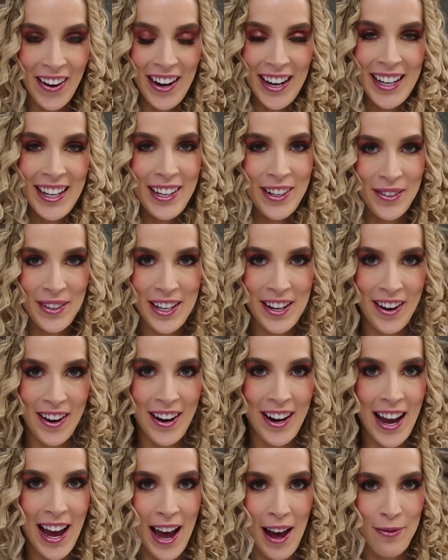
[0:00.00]
All right, here we
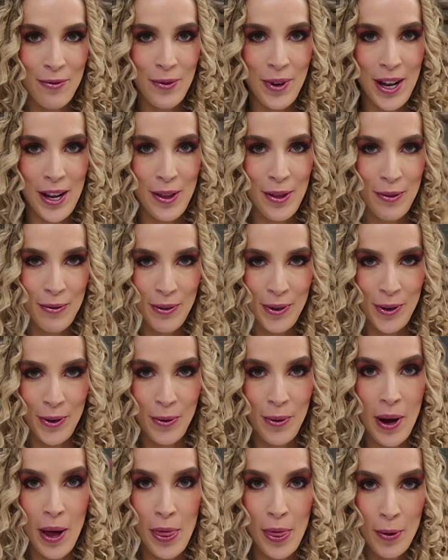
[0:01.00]
are halfway
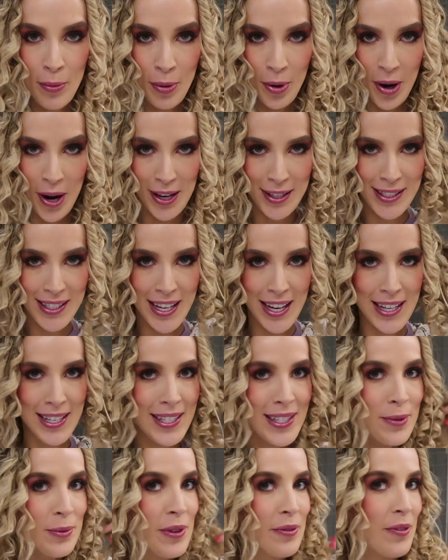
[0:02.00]
through the
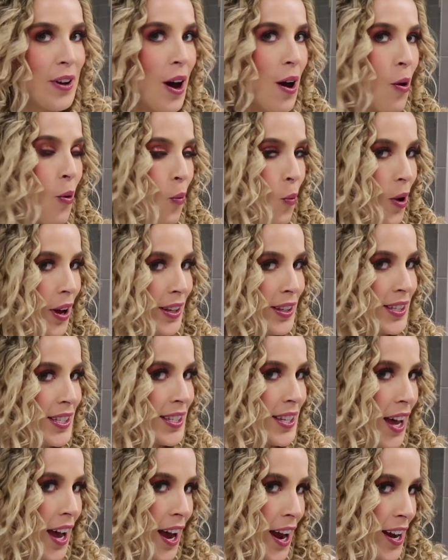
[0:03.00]
process. We've got one
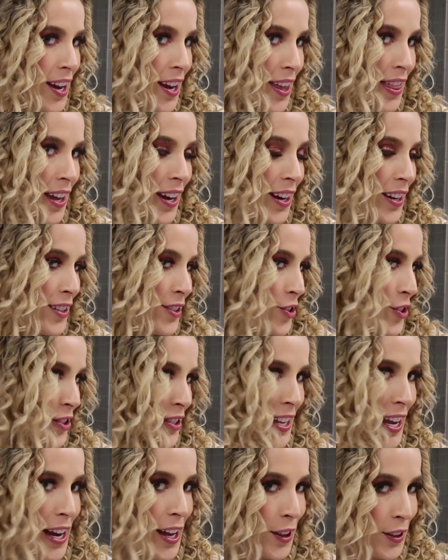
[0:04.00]
side that is
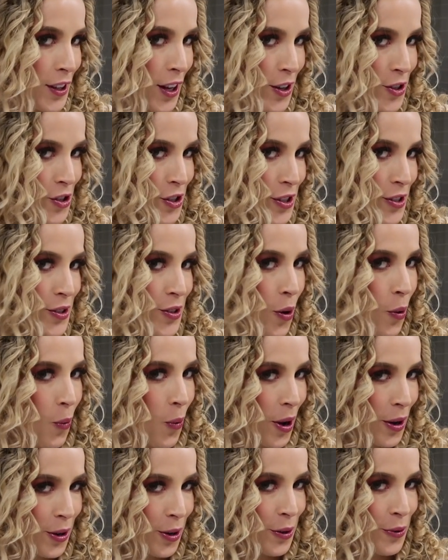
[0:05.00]
just like luscious,
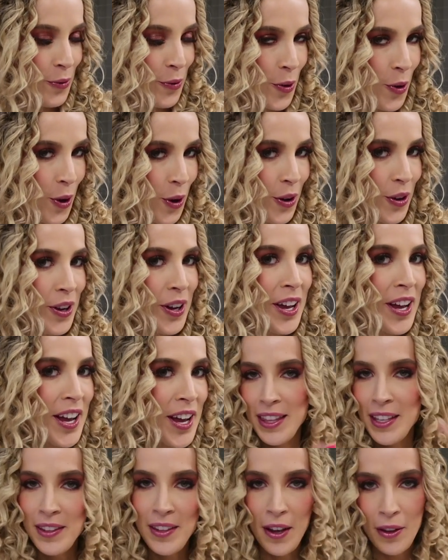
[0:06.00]
wonderful,
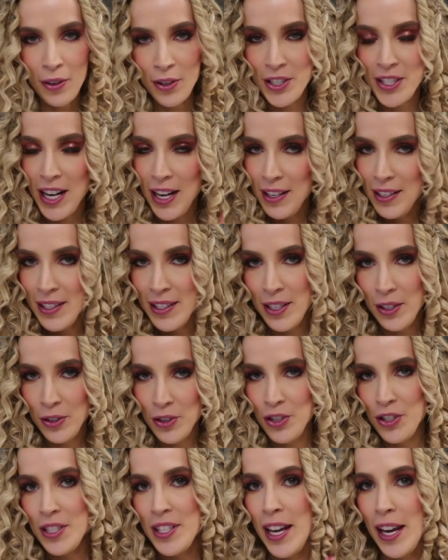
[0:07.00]
and then the other side is still
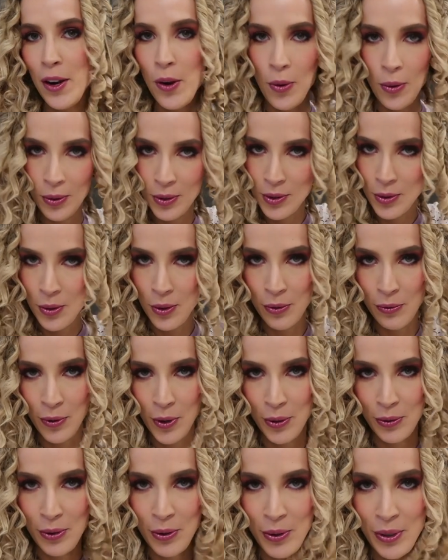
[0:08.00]
just like old school
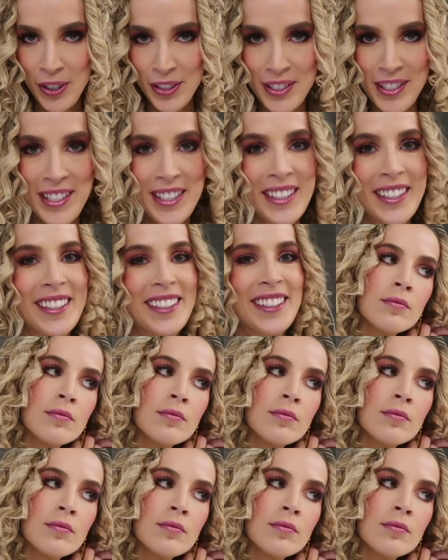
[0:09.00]
foam cords.